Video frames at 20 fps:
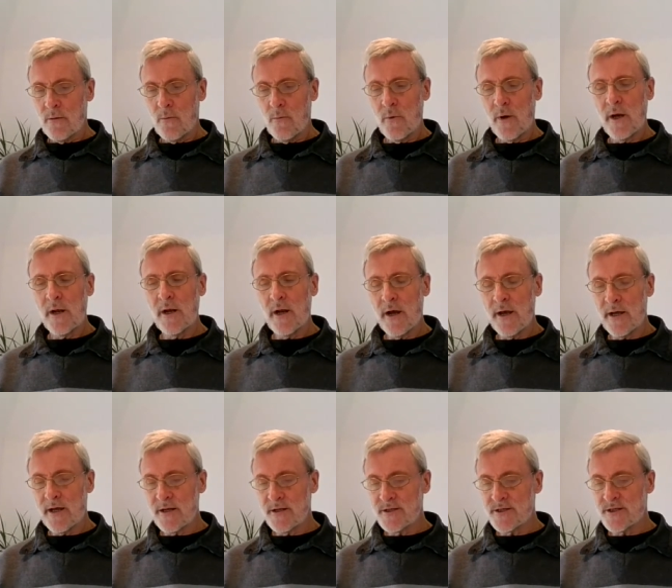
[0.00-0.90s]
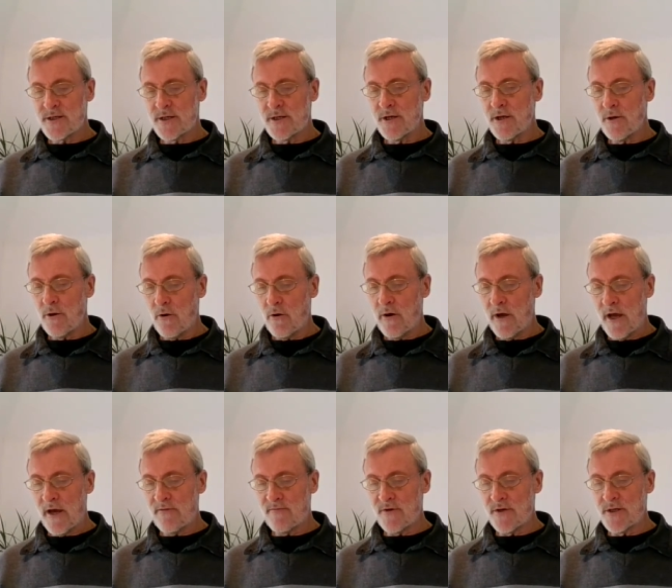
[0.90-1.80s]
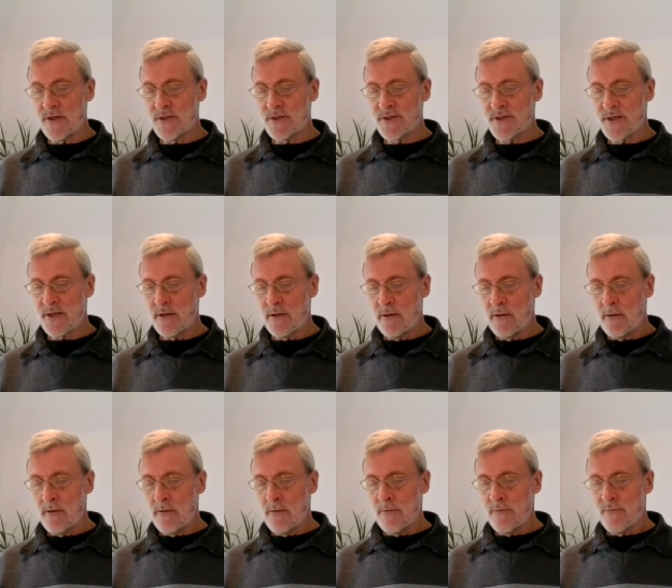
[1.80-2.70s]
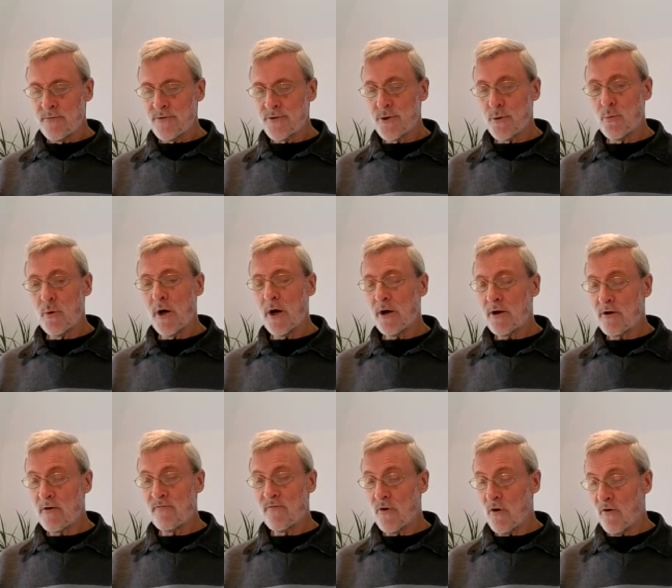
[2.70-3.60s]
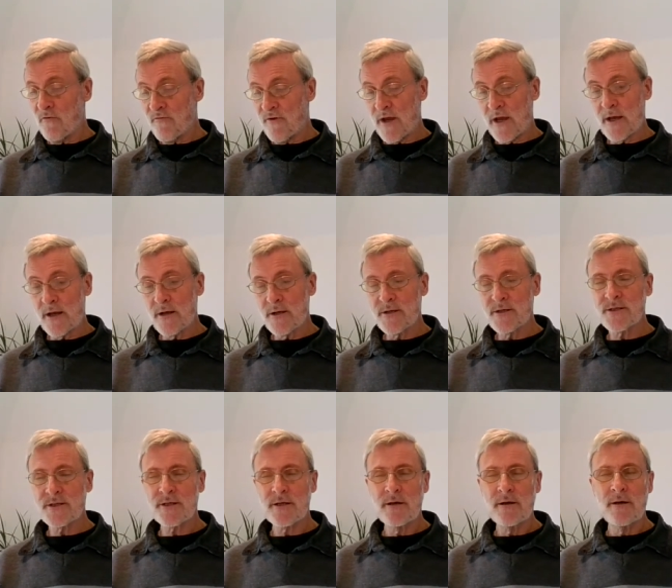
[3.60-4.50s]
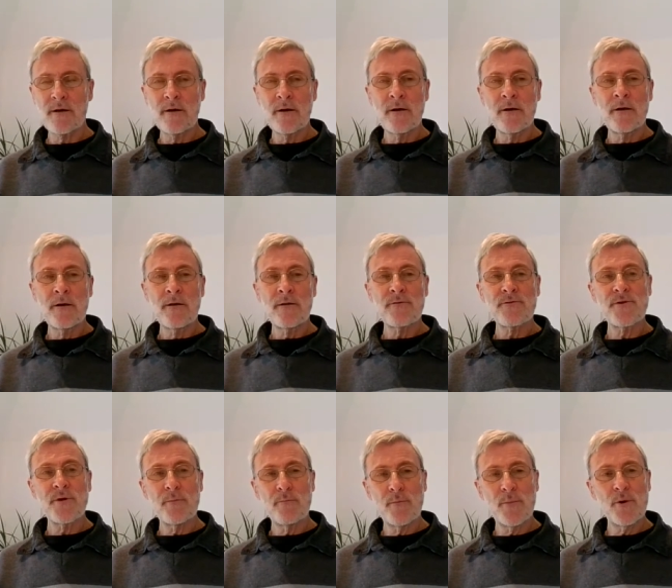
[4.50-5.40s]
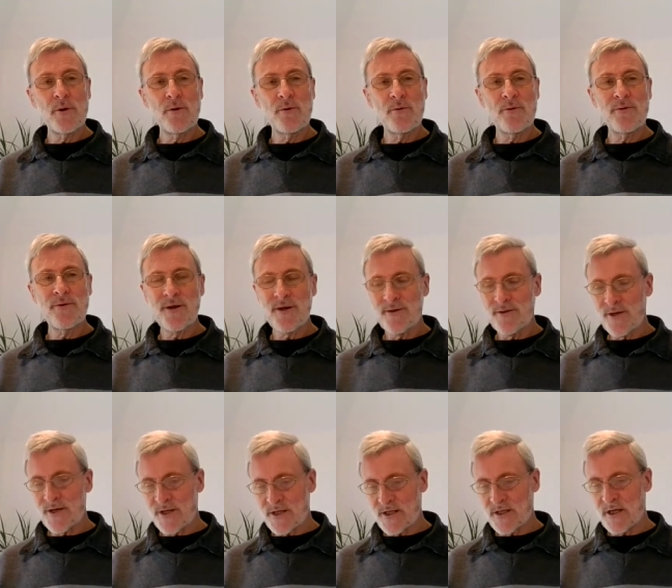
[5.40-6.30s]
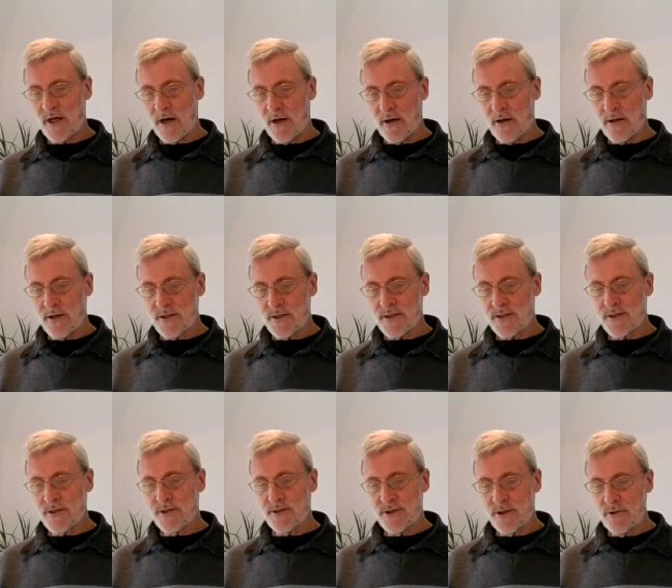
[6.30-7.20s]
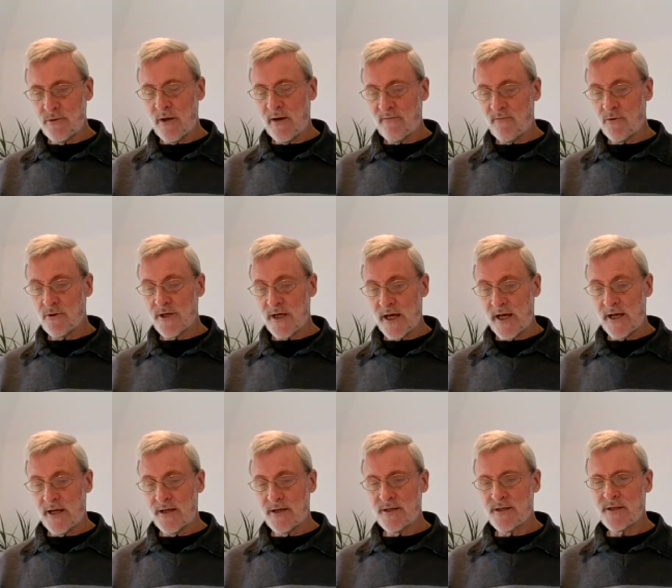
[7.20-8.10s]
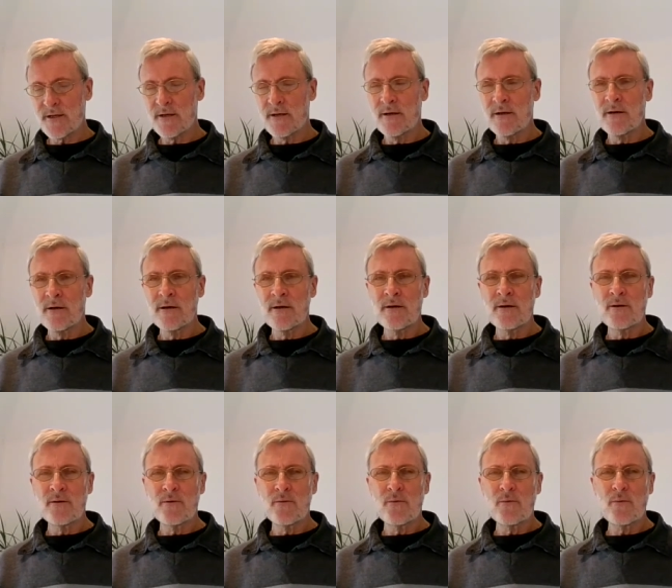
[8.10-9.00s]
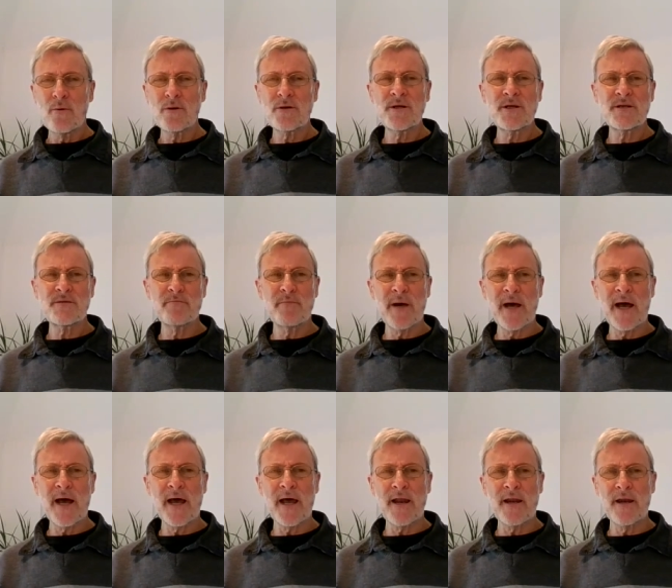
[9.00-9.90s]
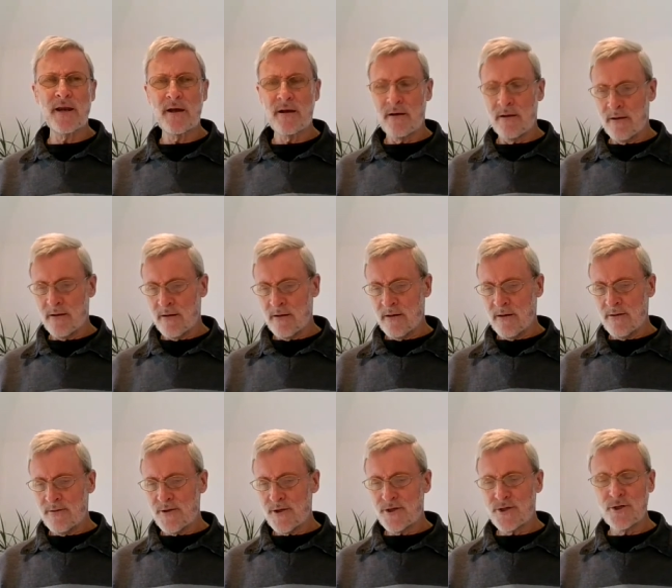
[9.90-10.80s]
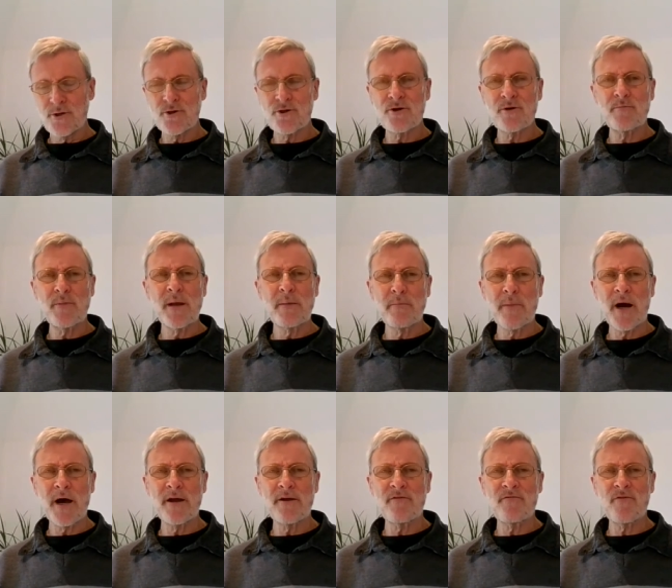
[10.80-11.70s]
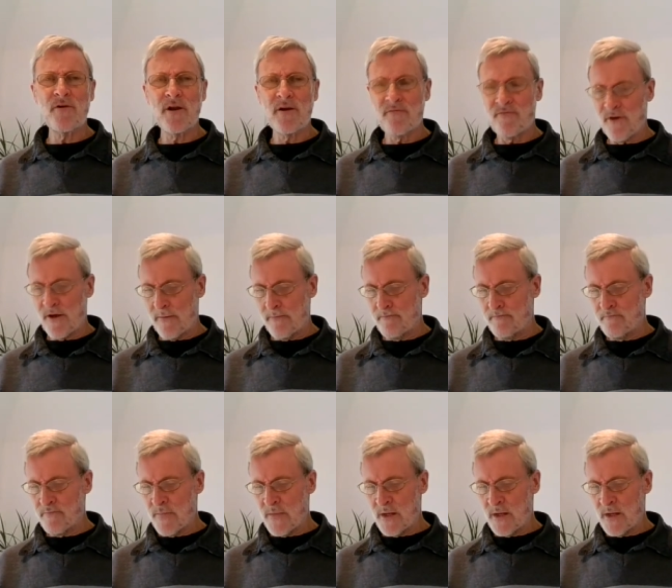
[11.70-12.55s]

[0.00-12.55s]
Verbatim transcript: When I consider your heavens, the work of your fingers, the moon and the stars that you have ordained, what is man that you should be mindful of him?